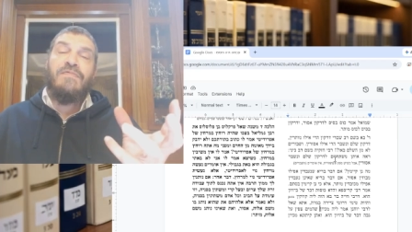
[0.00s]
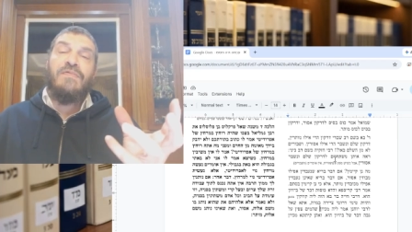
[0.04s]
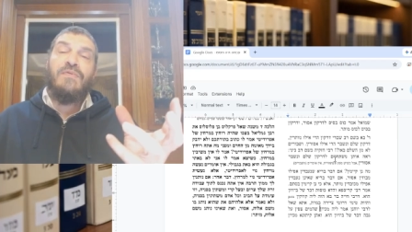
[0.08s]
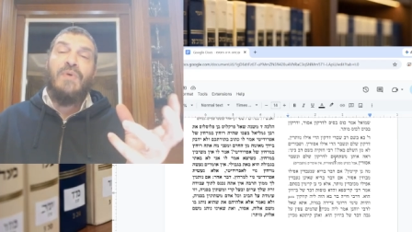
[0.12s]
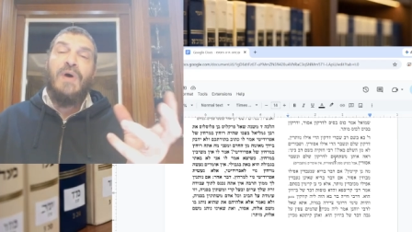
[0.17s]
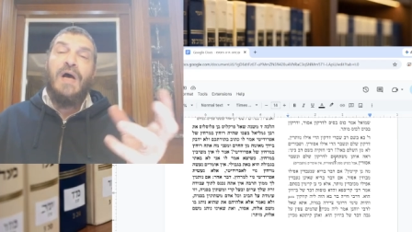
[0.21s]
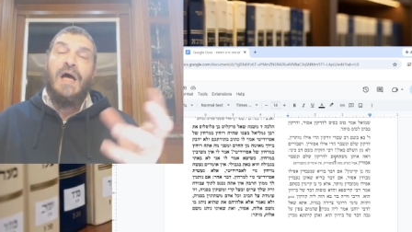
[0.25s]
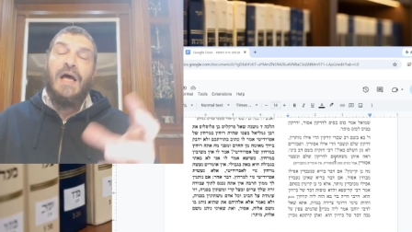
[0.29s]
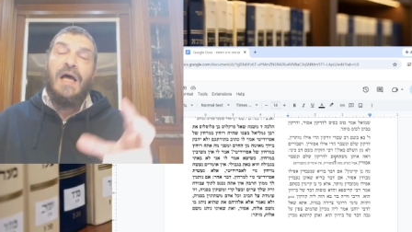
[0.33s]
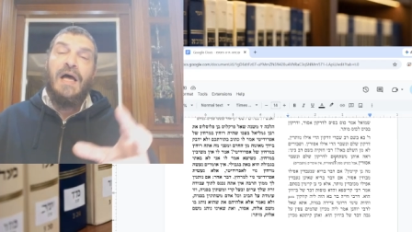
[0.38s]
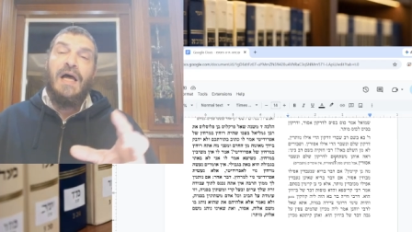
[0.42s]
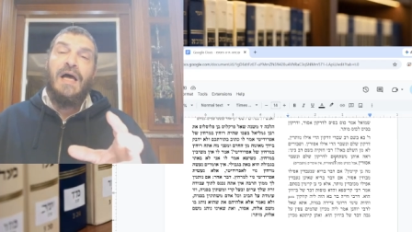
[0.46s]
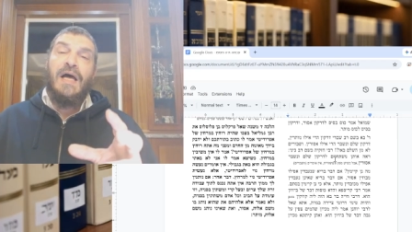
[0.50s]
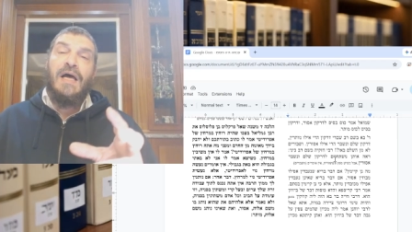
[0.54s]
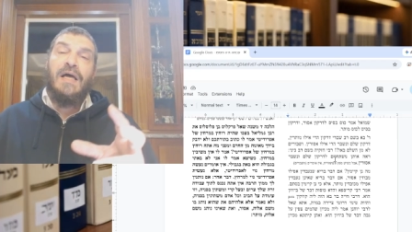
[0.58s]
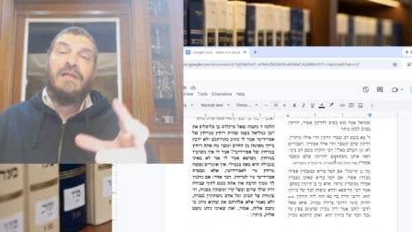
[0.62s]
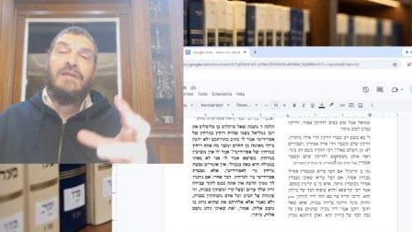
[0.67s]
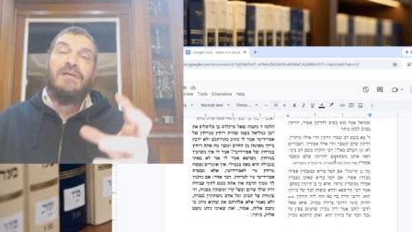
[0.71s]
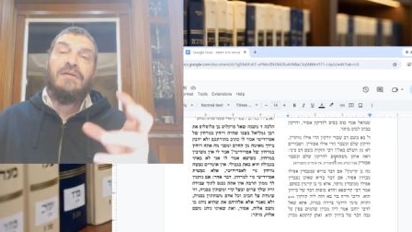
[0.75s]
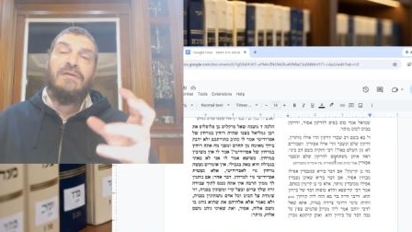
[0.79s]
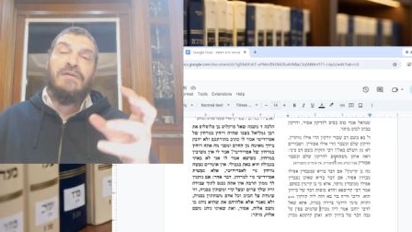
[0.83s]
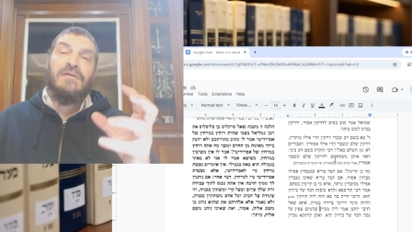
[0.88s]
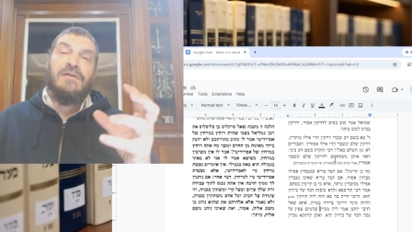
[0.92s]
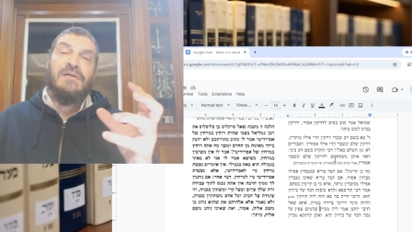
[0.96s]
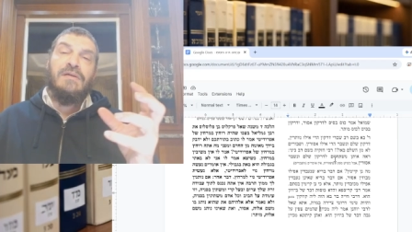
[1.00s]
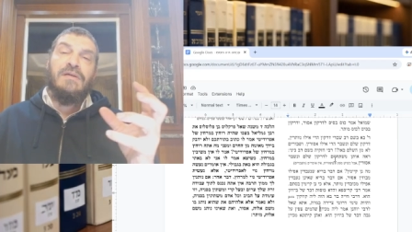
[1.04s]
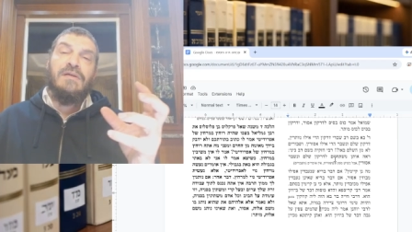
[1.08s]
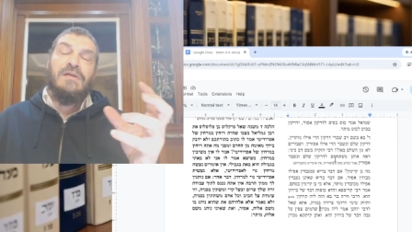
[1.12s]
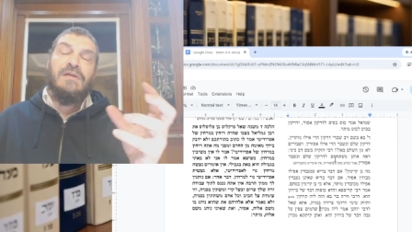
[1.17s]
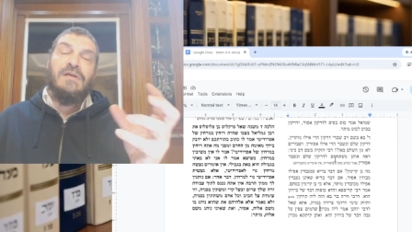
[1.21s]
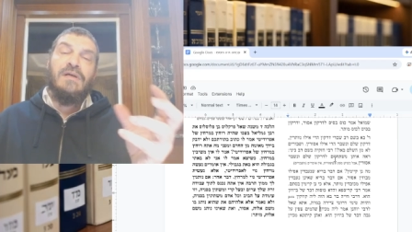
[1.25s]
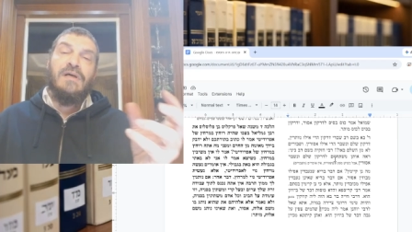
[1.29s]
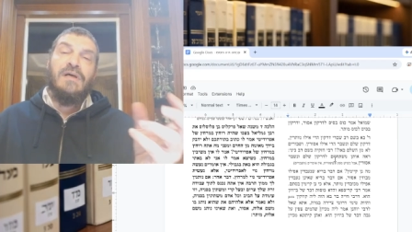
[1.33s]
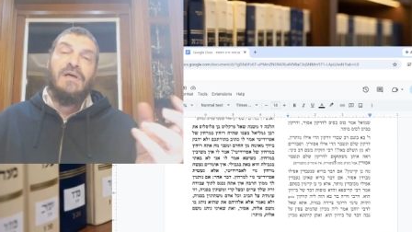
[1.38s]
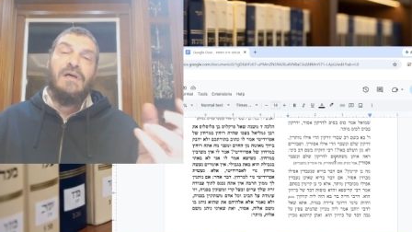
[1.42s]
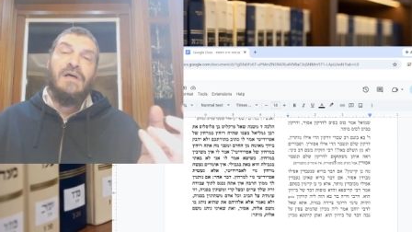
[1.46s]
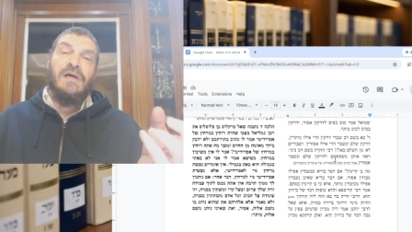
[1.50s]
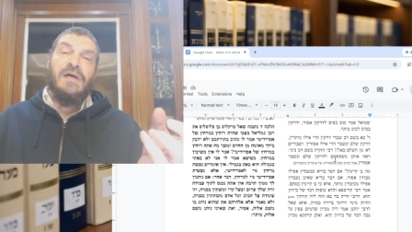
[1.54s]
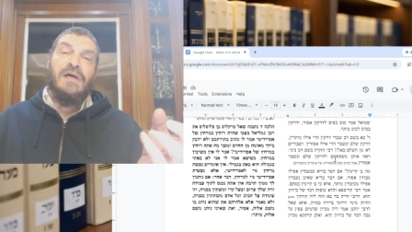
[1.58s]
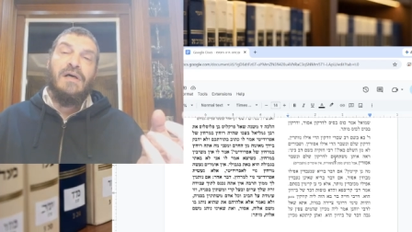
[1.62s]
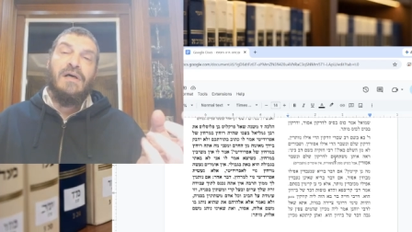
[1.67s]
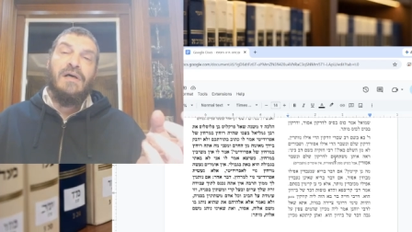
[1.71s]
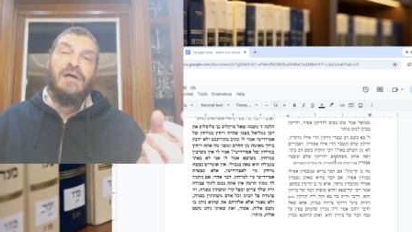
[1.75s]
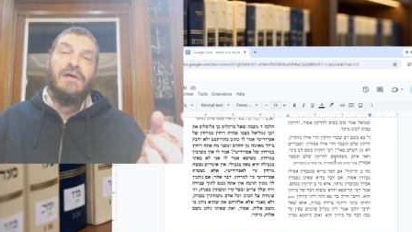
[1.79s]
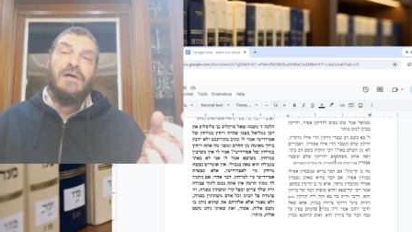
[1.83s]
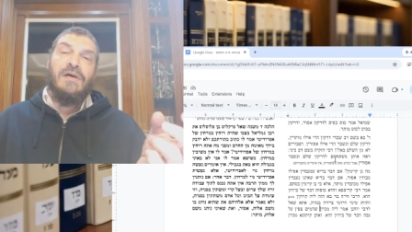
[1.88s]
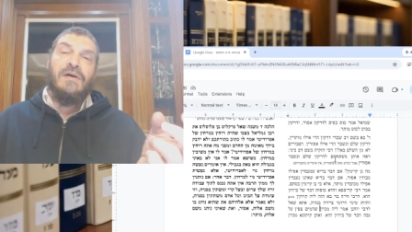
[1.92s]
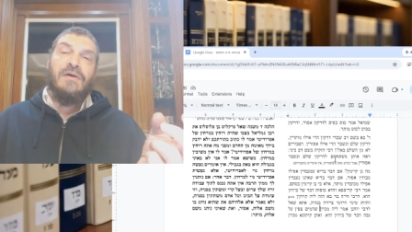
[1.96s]
you had
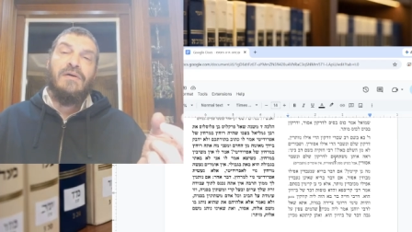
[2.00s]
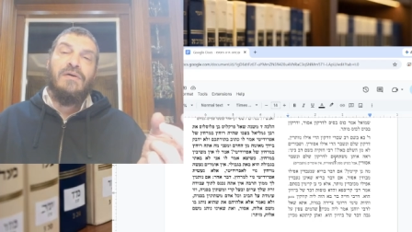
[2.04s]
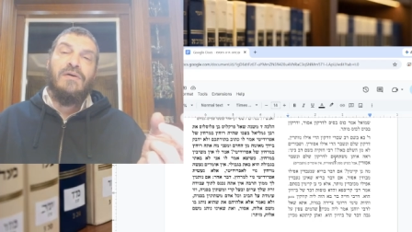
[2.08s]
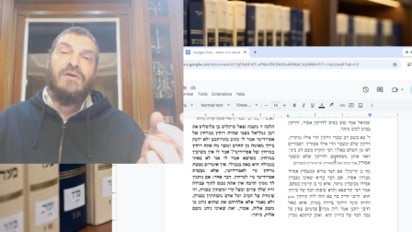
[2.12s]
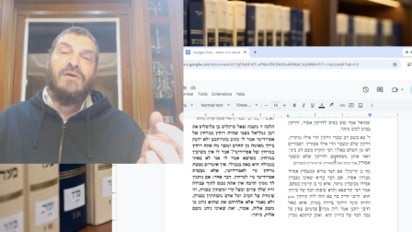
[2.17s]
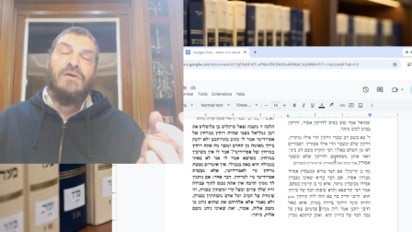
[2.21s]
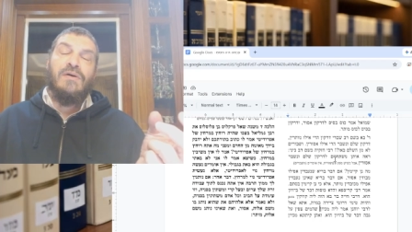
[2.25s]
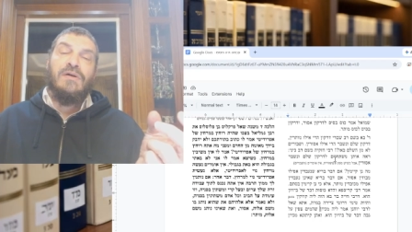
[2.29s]
a